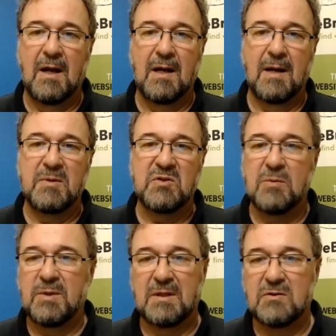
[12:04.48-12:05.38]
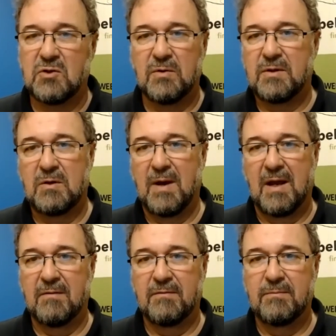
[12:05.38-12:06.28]
And I'm assuming this year that you
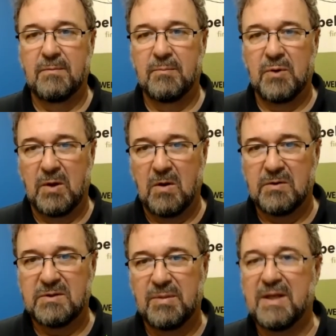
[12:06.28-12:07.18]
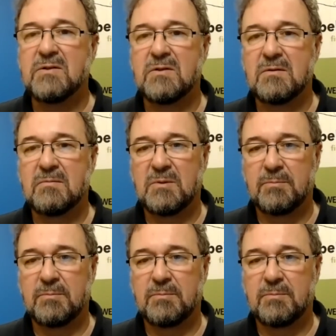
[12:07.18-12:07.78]
have protocols in place.